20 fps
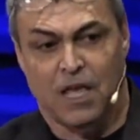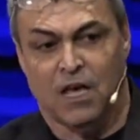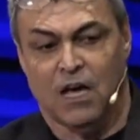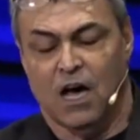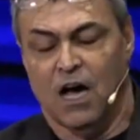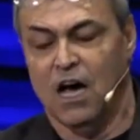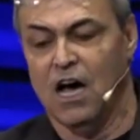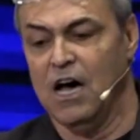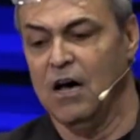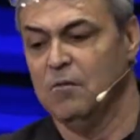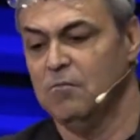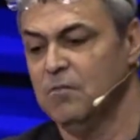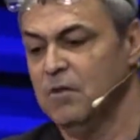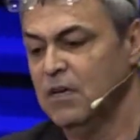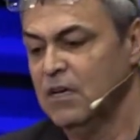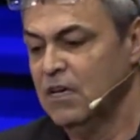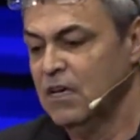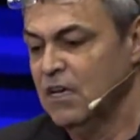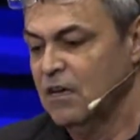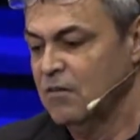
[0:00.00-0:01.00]
Um,
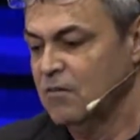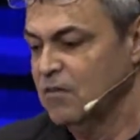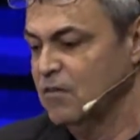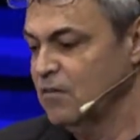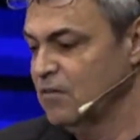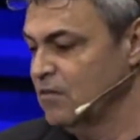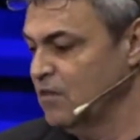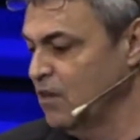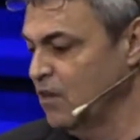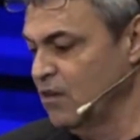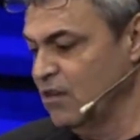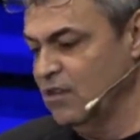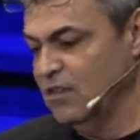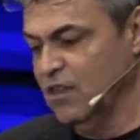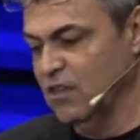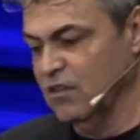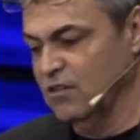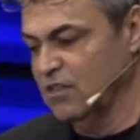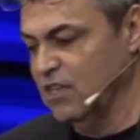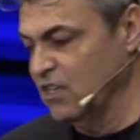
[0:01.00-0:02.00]
the,
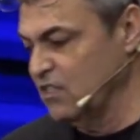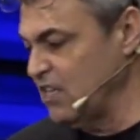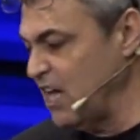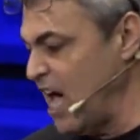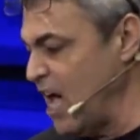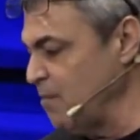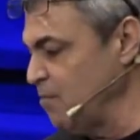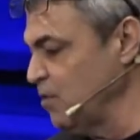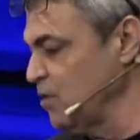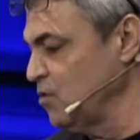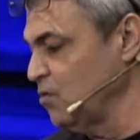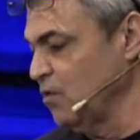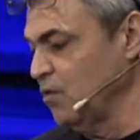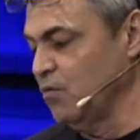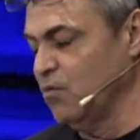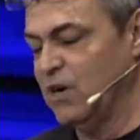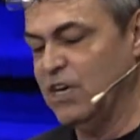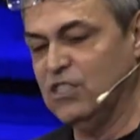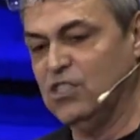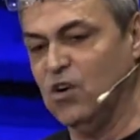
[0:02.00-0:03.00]
the disciples were
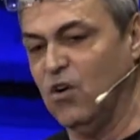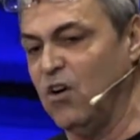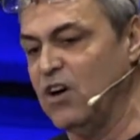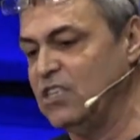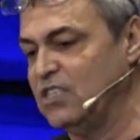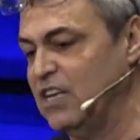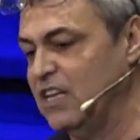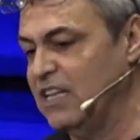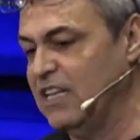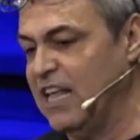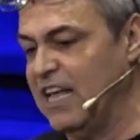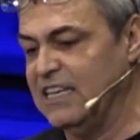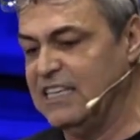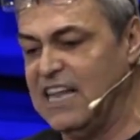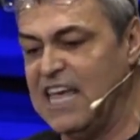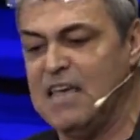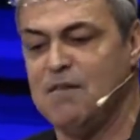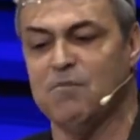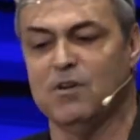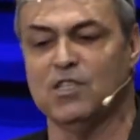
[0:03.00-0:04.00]
rejoicing that
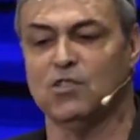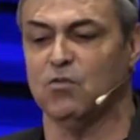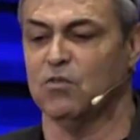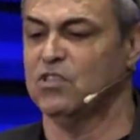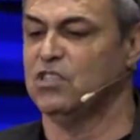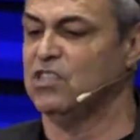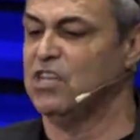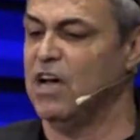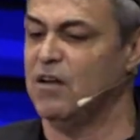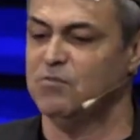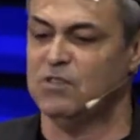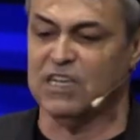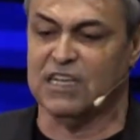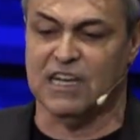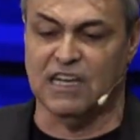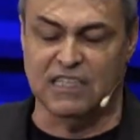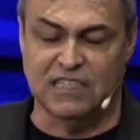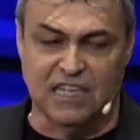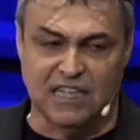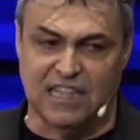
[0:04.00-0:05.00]
demons were subject
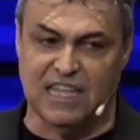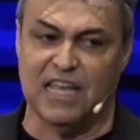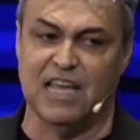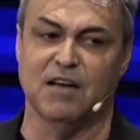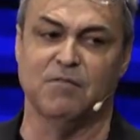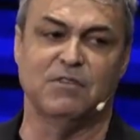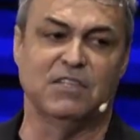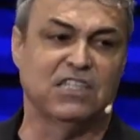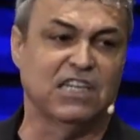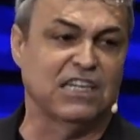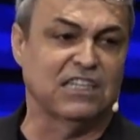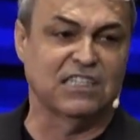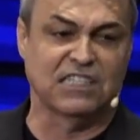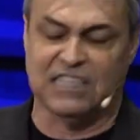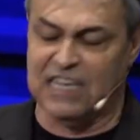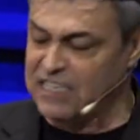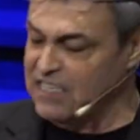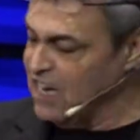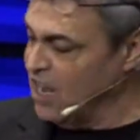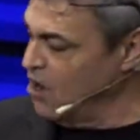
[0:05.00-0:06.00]
unto them, and Jesus
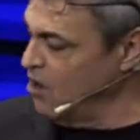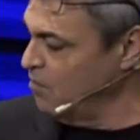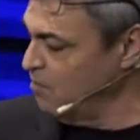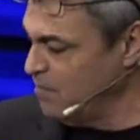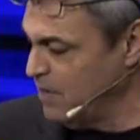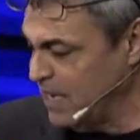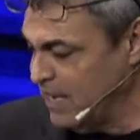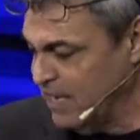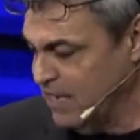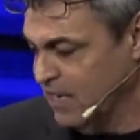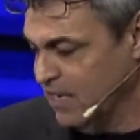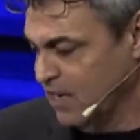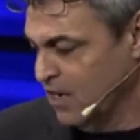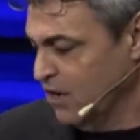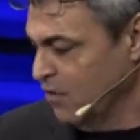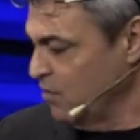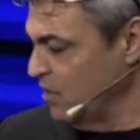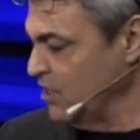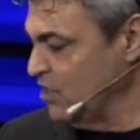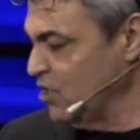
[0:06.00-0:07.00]
said, Don't be
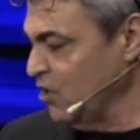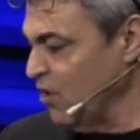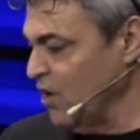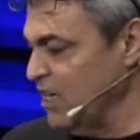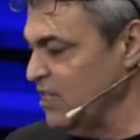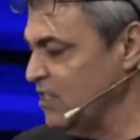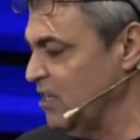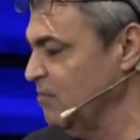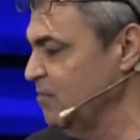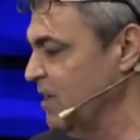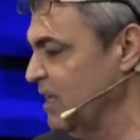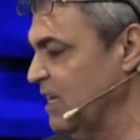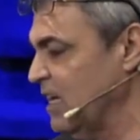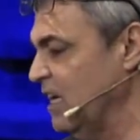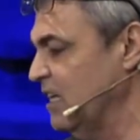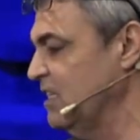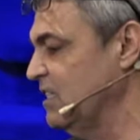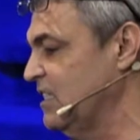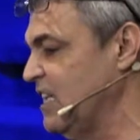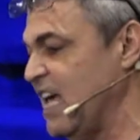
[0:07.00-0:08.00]
rejoicing
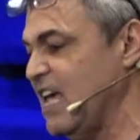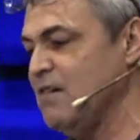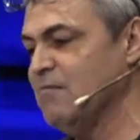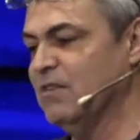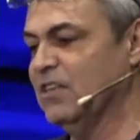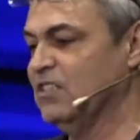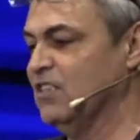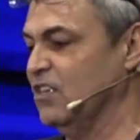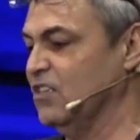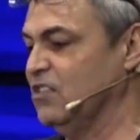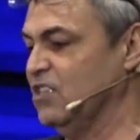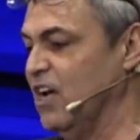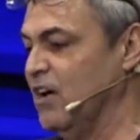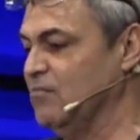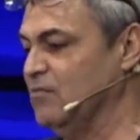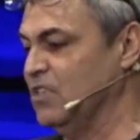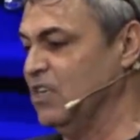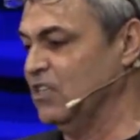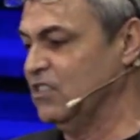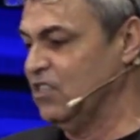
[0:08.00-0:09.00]
because demons are
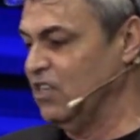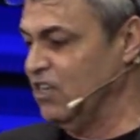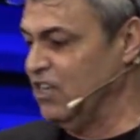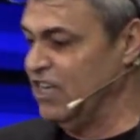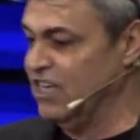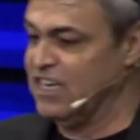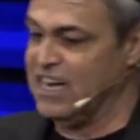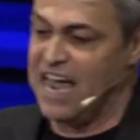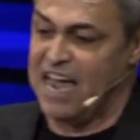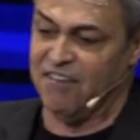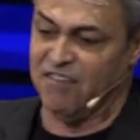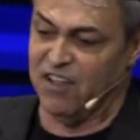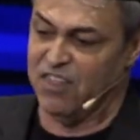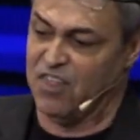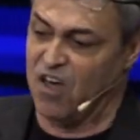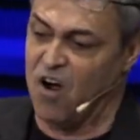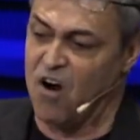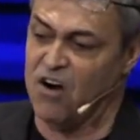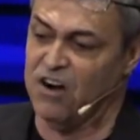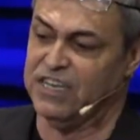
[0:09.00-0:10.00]
subject to you and you have
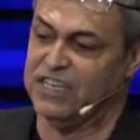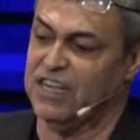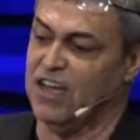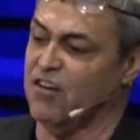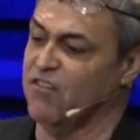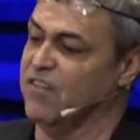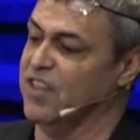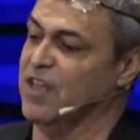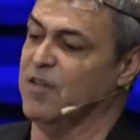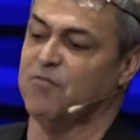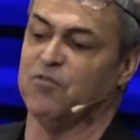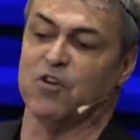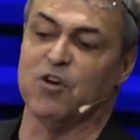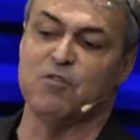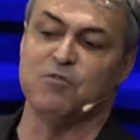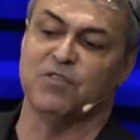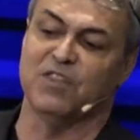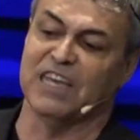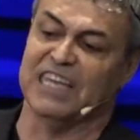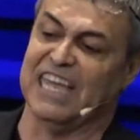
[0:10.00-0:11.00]
authority over them through
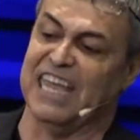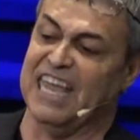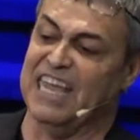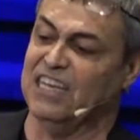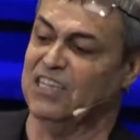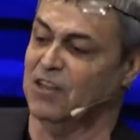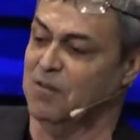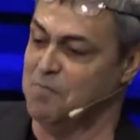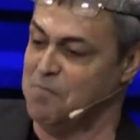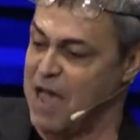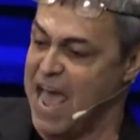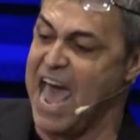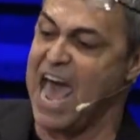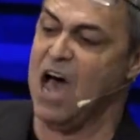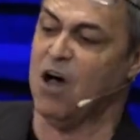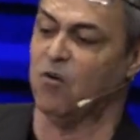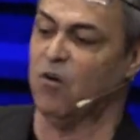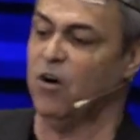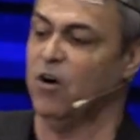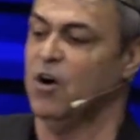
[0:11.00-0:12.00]
the kingdom
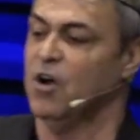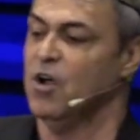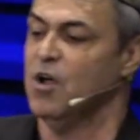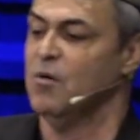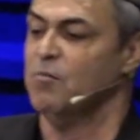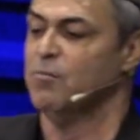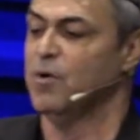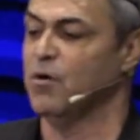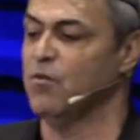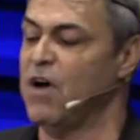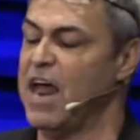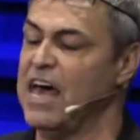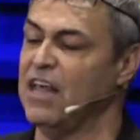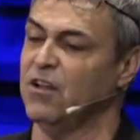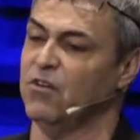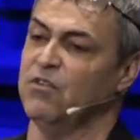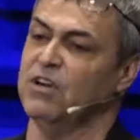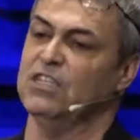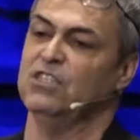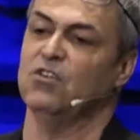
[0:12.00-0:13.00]
power, but
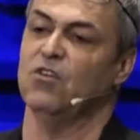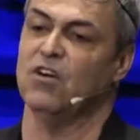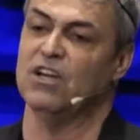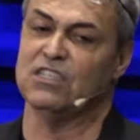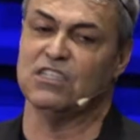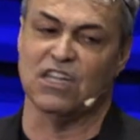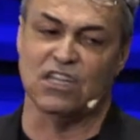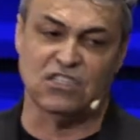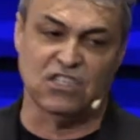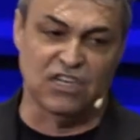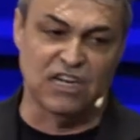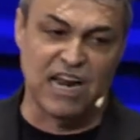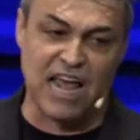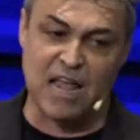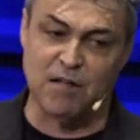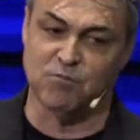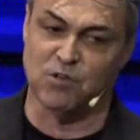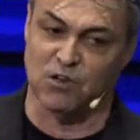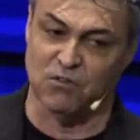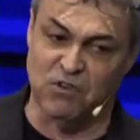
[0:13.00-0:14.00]
rather rejoice that your
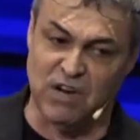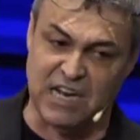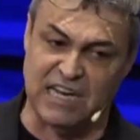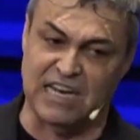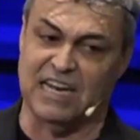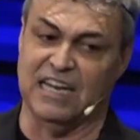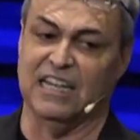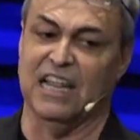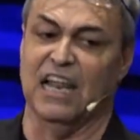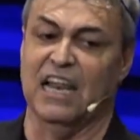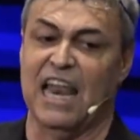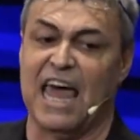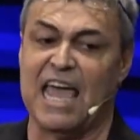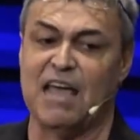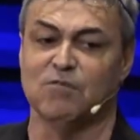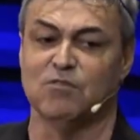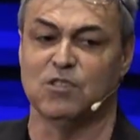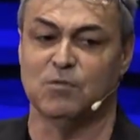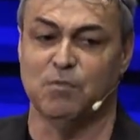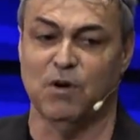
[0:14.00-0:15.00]
names are written in the
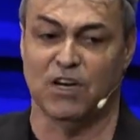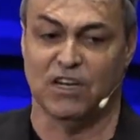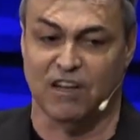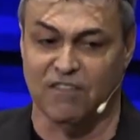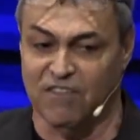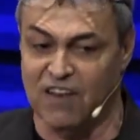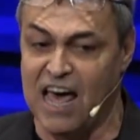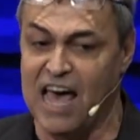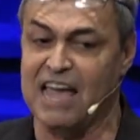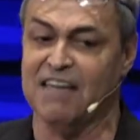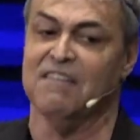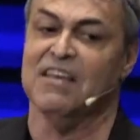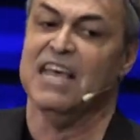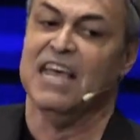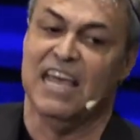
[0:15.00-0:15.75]
Lamb's book of life.